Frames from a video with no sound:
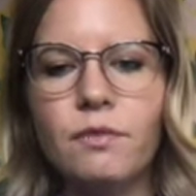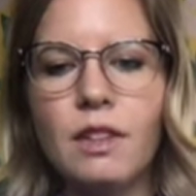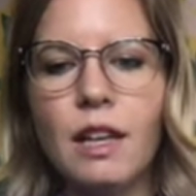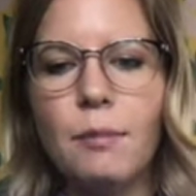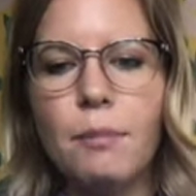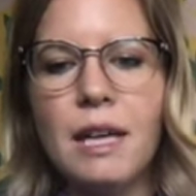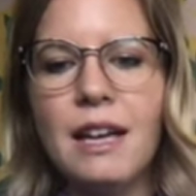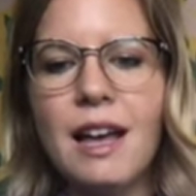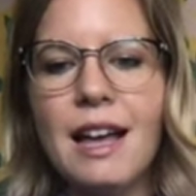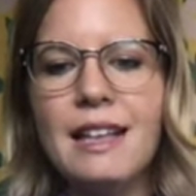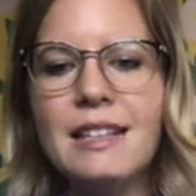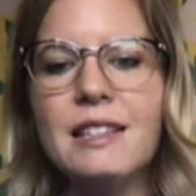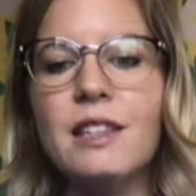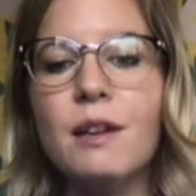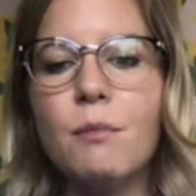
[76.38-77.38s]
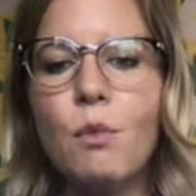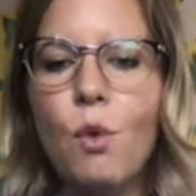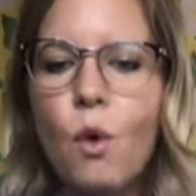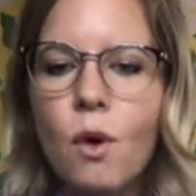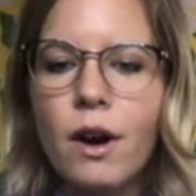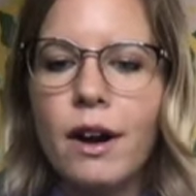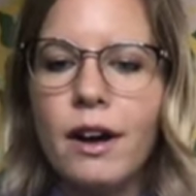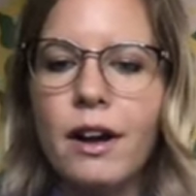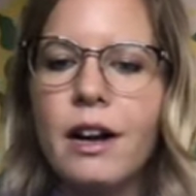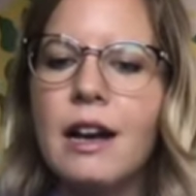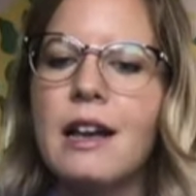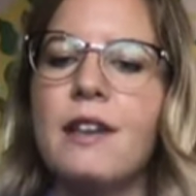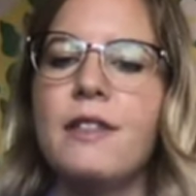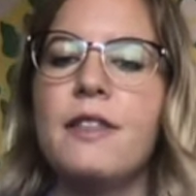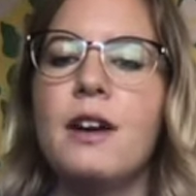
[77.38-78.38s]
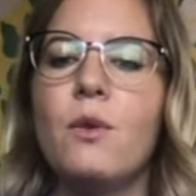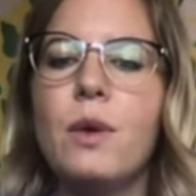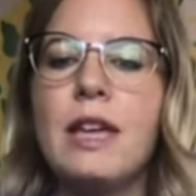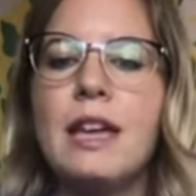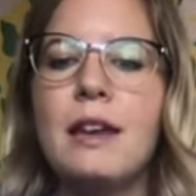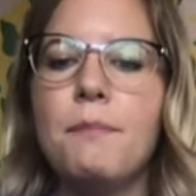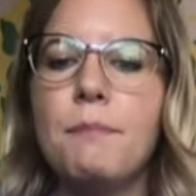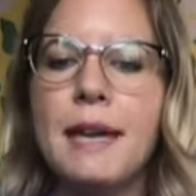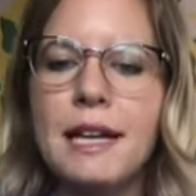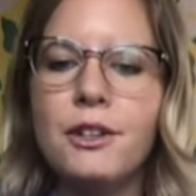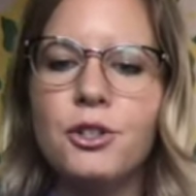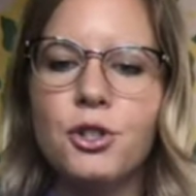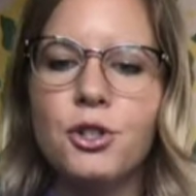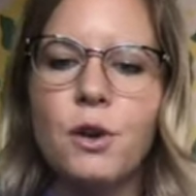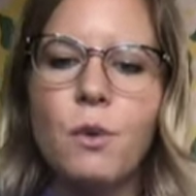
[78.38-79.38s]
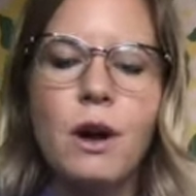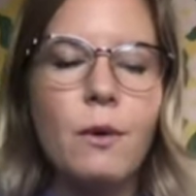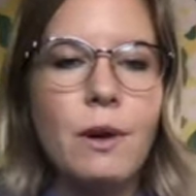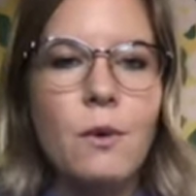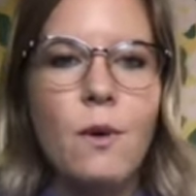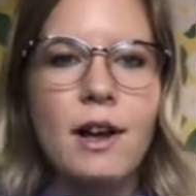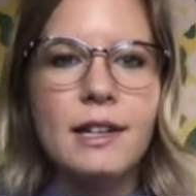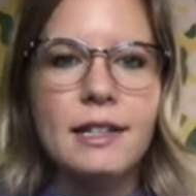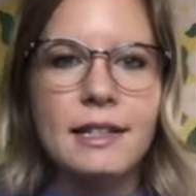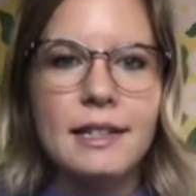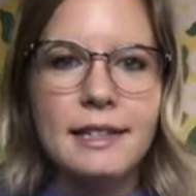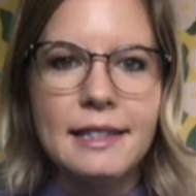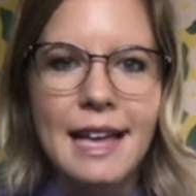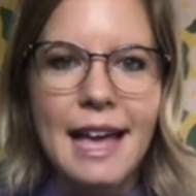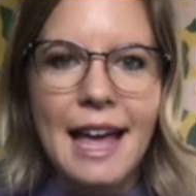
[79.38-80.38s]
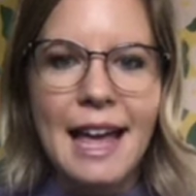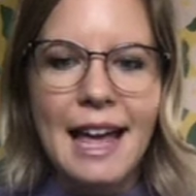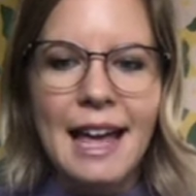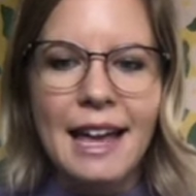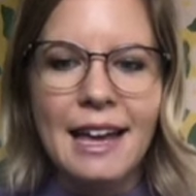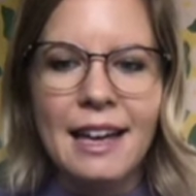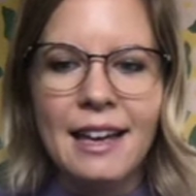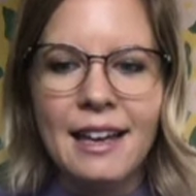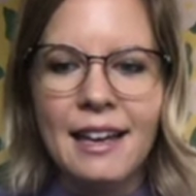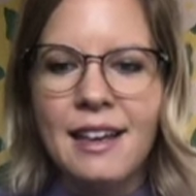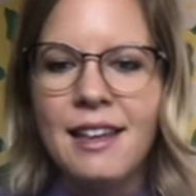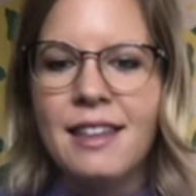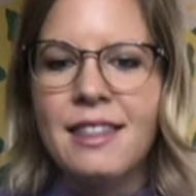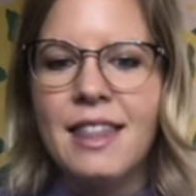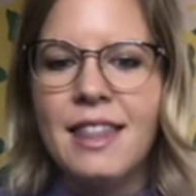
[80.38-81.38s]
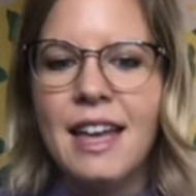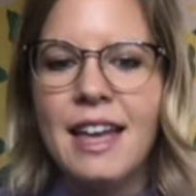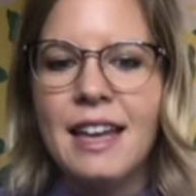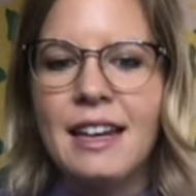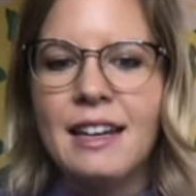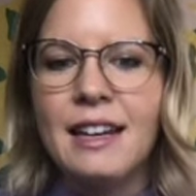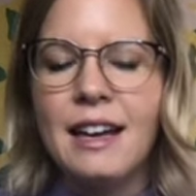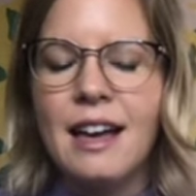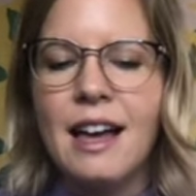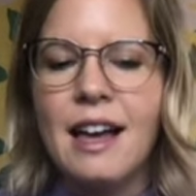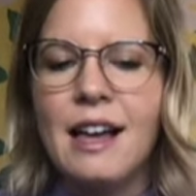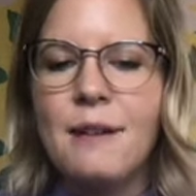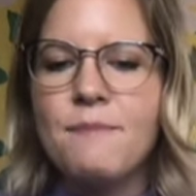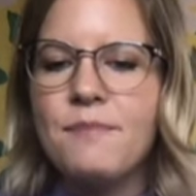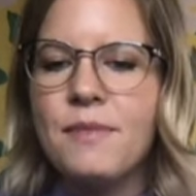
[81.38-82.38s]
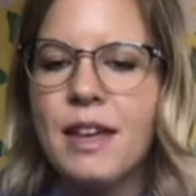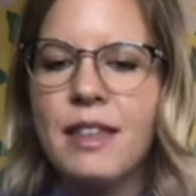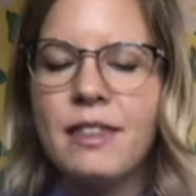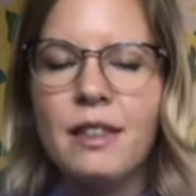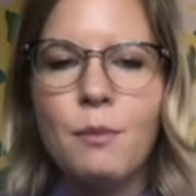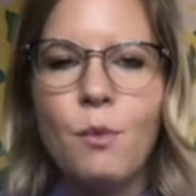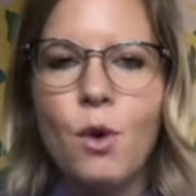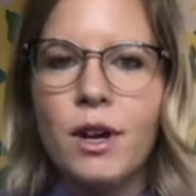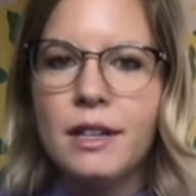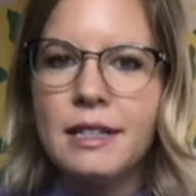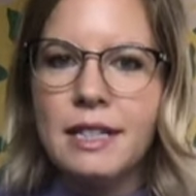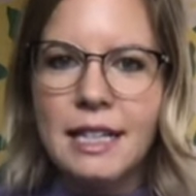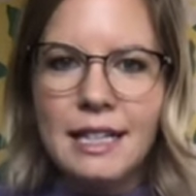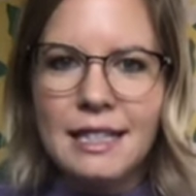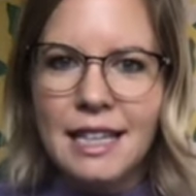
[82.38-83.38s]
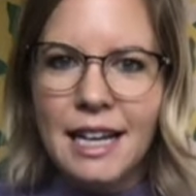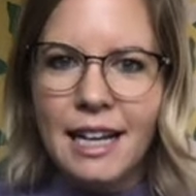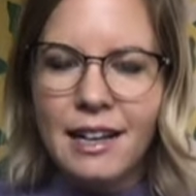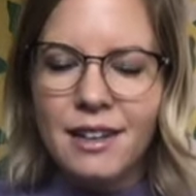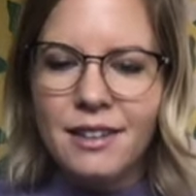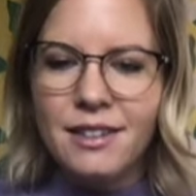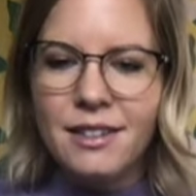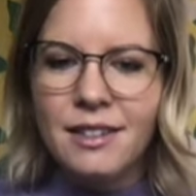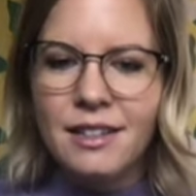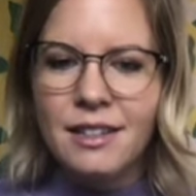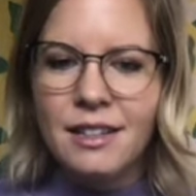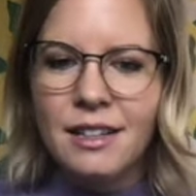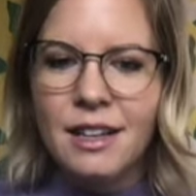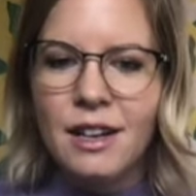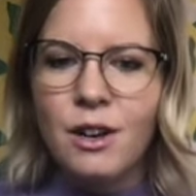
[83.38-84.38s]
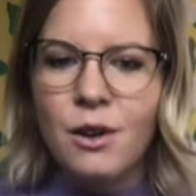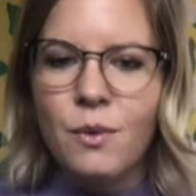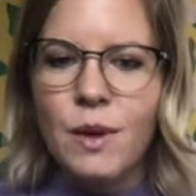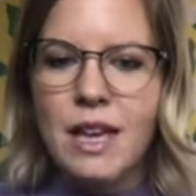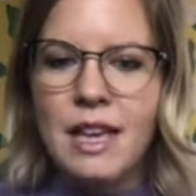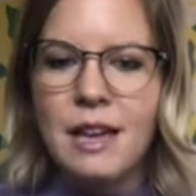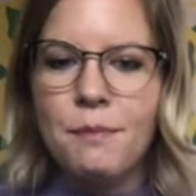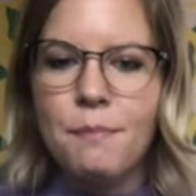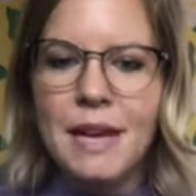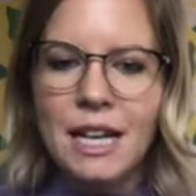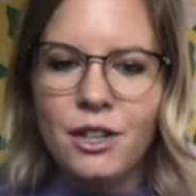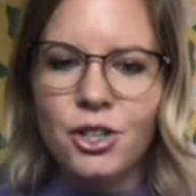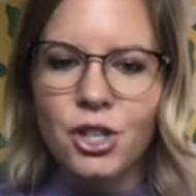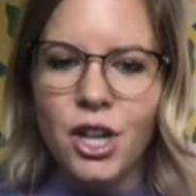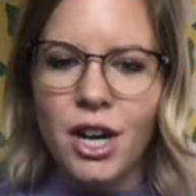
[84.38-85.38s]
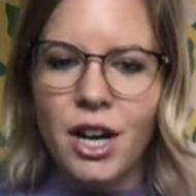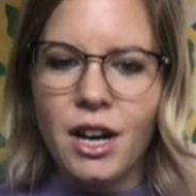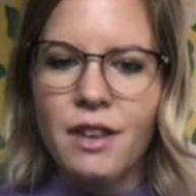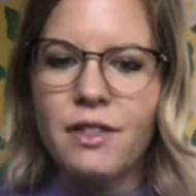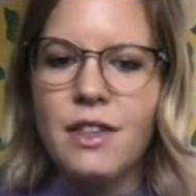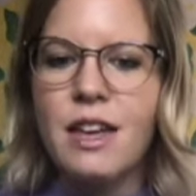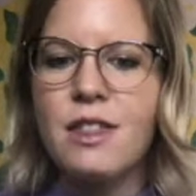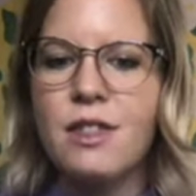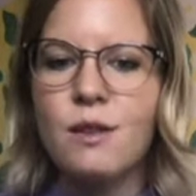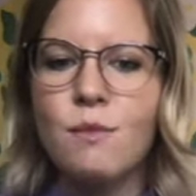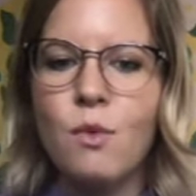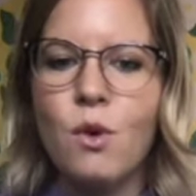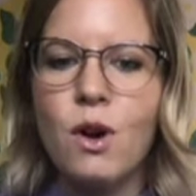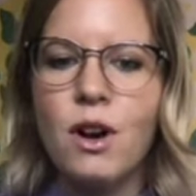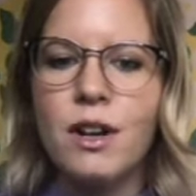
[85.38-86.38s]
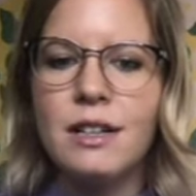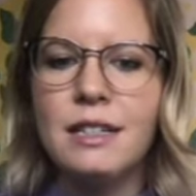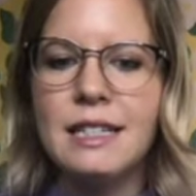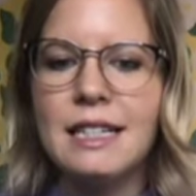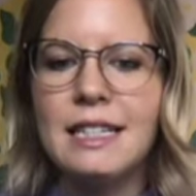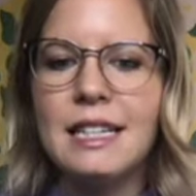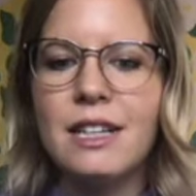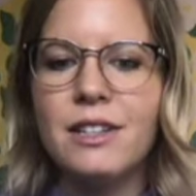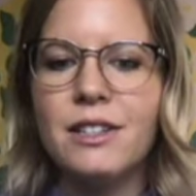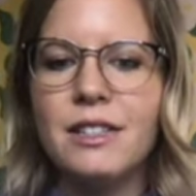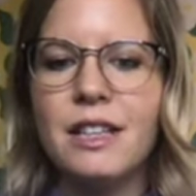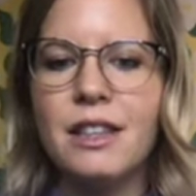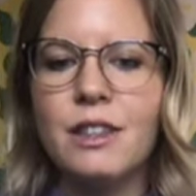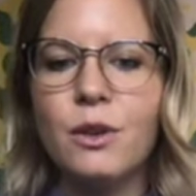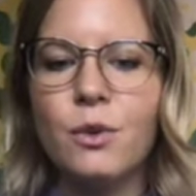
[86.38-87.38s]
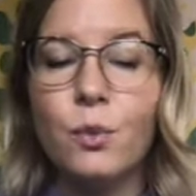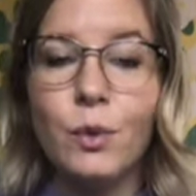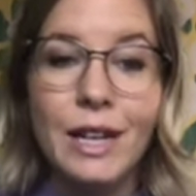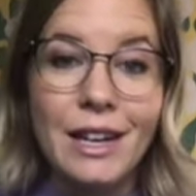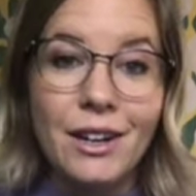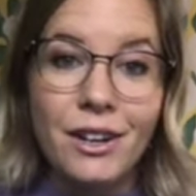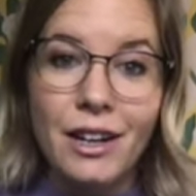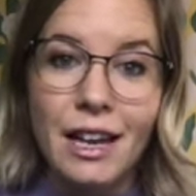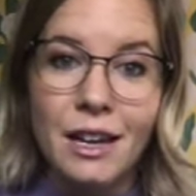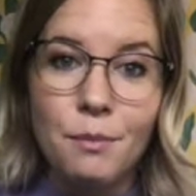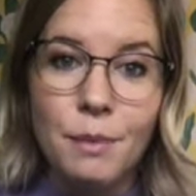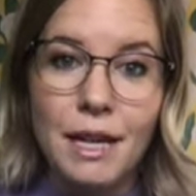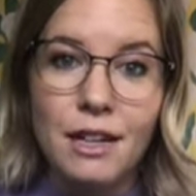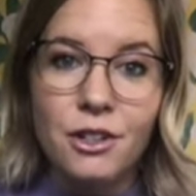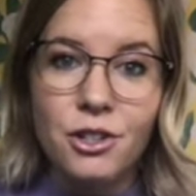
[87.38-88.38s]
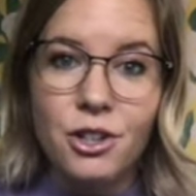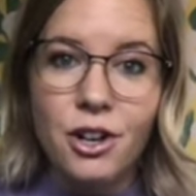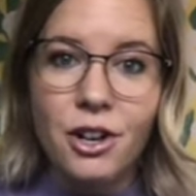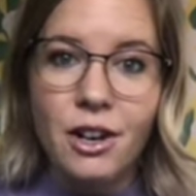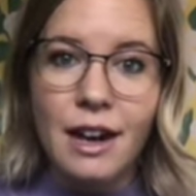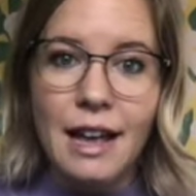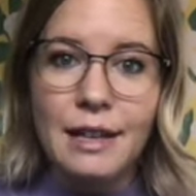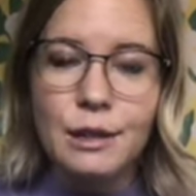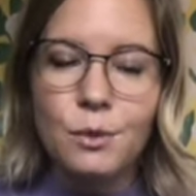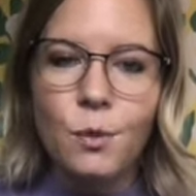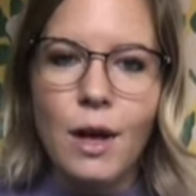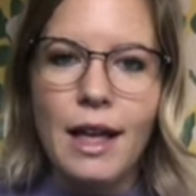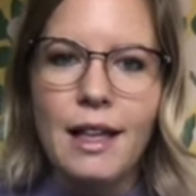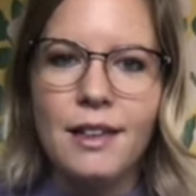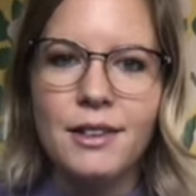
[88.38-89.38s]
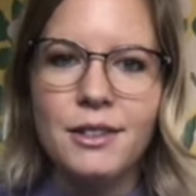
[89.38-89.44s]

because the more that we can picture what we want to say, then and the more details we can picture, then the more details that the reader can picture as well.